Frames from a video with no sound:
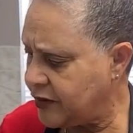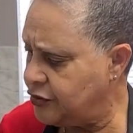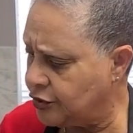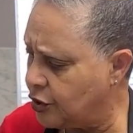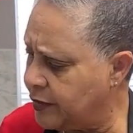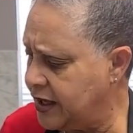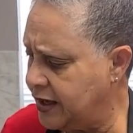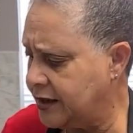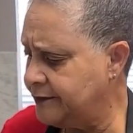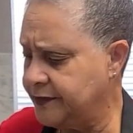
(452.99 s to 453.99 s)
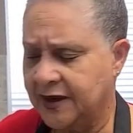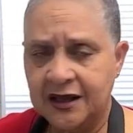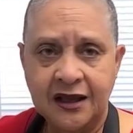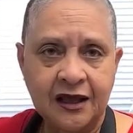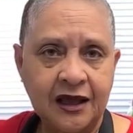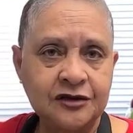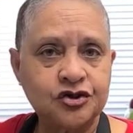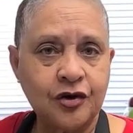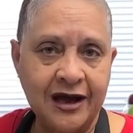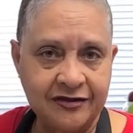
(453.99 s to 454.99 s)
you'll go ahead and
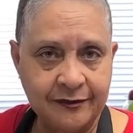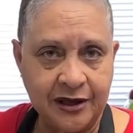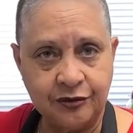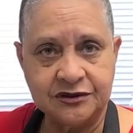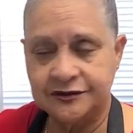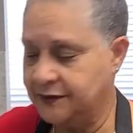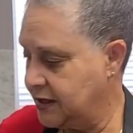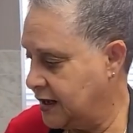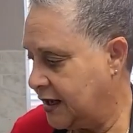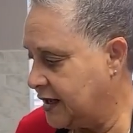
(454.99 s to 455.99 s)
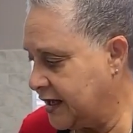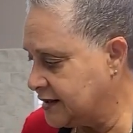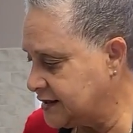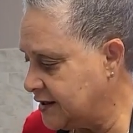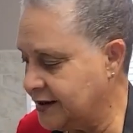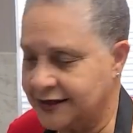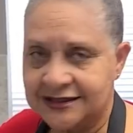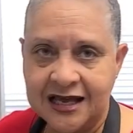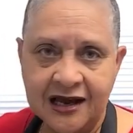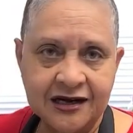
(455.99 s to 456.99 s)
try them out. And like I said, on a
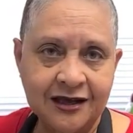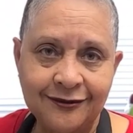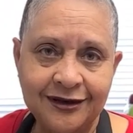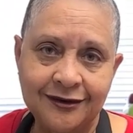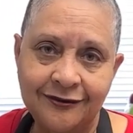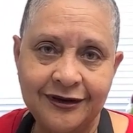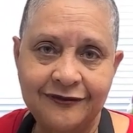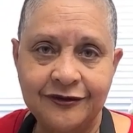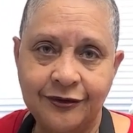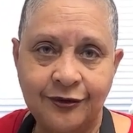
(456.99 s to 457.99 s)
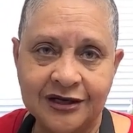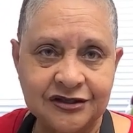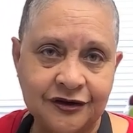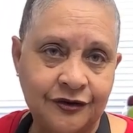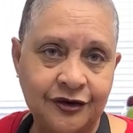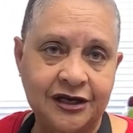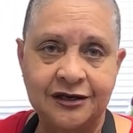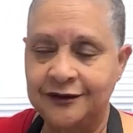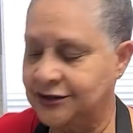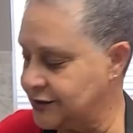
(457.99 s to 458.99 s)
Saturday when you don't even know what to cook
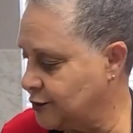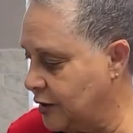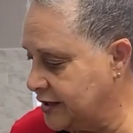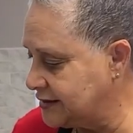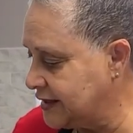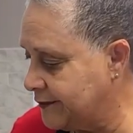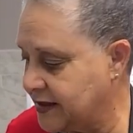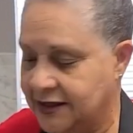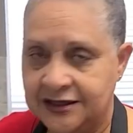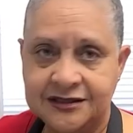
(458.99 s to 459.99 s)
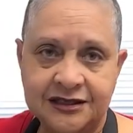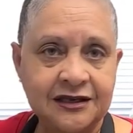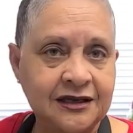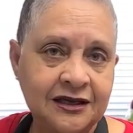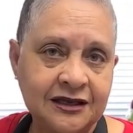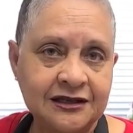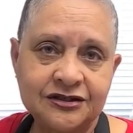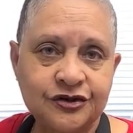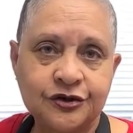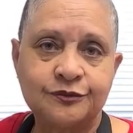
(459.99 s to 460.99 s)
and you just want something easy,
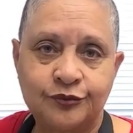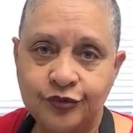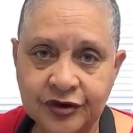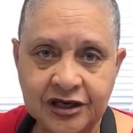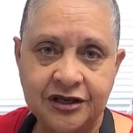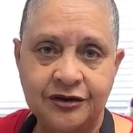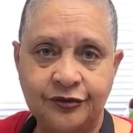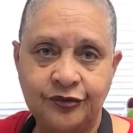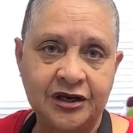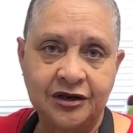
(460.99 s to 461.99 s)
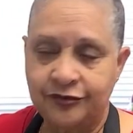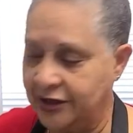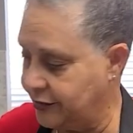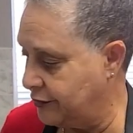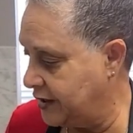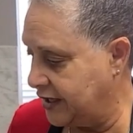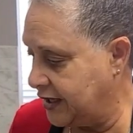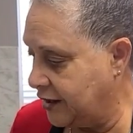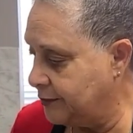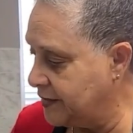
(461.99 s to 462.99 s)
this could really, really, really, really
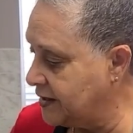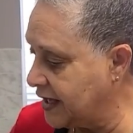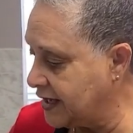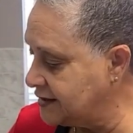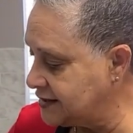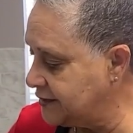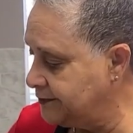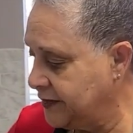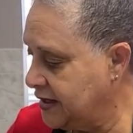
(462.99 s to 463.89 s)
help. And like I said,